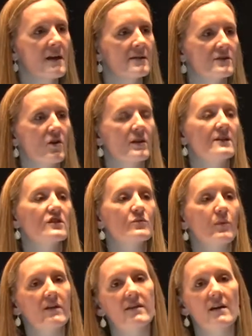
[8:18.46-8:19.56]
Starting just
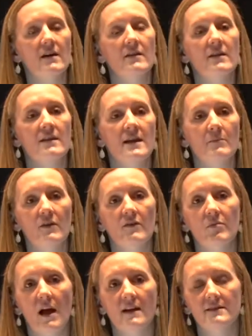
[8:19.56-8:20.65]
with the number of
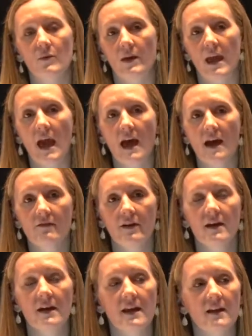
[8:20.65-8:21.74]
plots that we have,
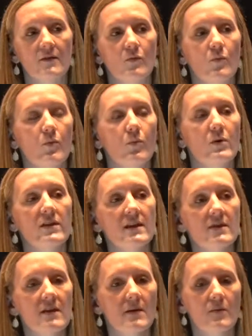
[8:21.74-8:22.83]

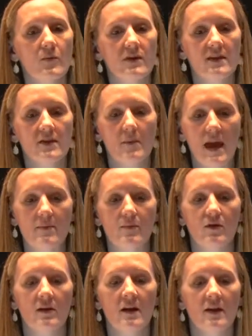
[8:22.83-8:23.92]
within the
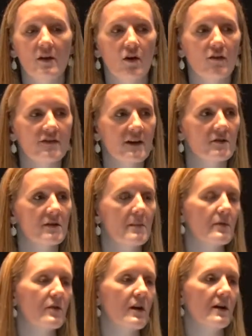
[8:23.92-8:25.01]
paper, there are a fair
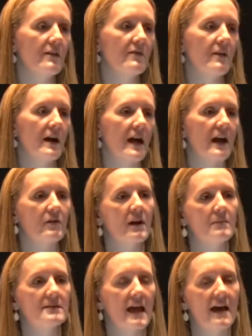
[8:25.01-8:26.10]
number of
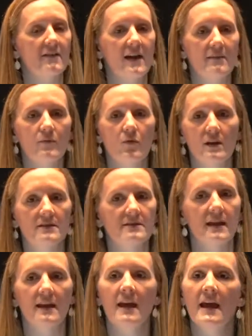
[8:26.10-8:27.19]
outcomes that have endpoints
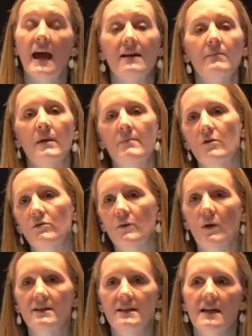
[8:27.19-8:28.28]
that had maybe only
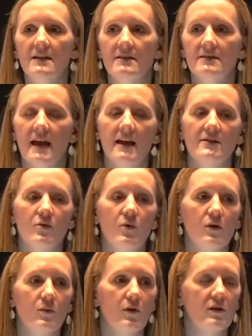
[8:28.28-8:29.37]
one data set
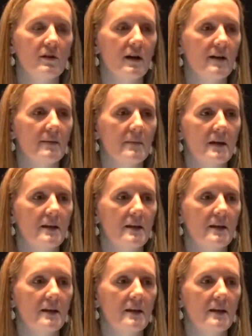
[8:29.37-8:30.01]
or were a